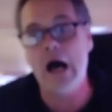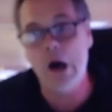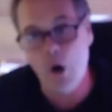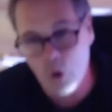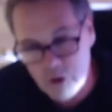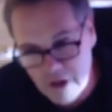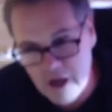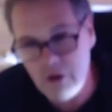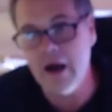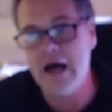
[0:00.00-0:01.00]

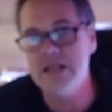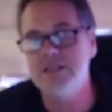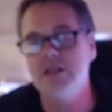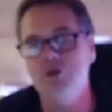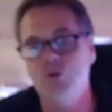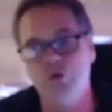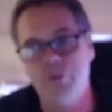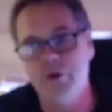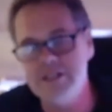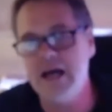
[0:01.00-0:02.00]
although, as you will
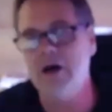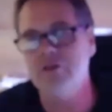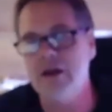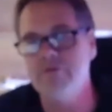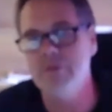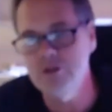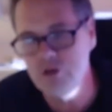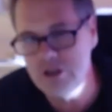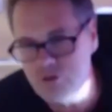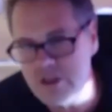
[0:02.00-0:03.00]
point out, there have been
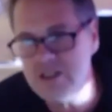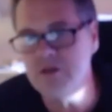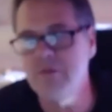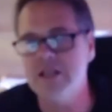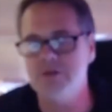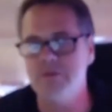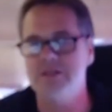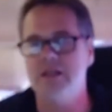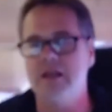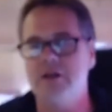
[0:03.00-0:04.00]
these recent measurements
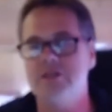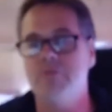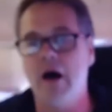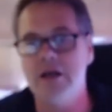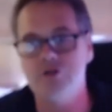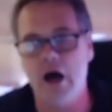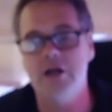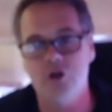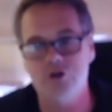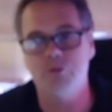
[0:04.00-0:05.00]
that there are some is
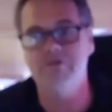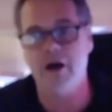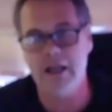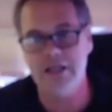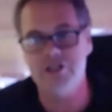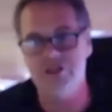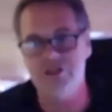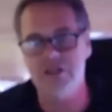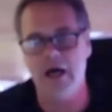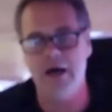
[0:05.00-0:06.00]
isotropy
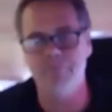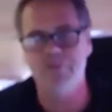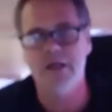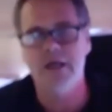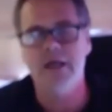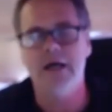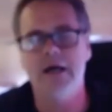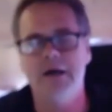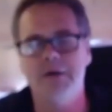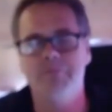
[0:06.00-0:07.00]
violations um,
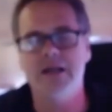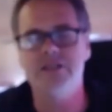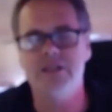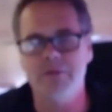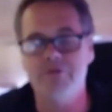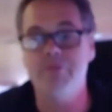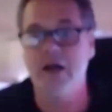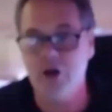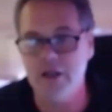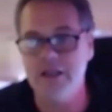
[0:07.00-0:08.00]
uh, by some of my
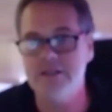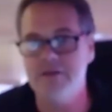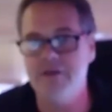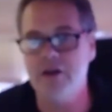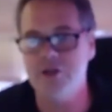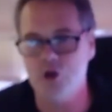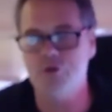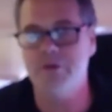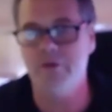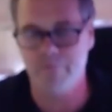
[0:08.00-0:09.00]
colleagues have found
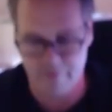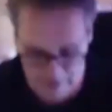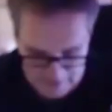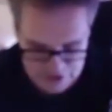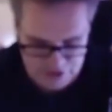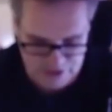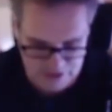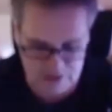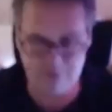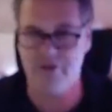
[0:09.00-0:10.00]
isotropy violations in
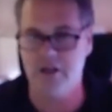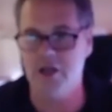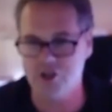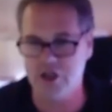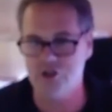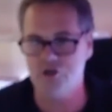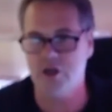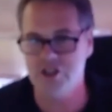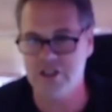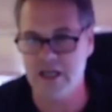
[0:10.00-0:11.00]
some of the large-scale
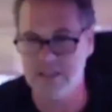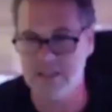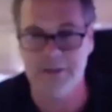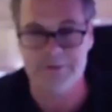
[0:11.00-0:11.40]
structure data.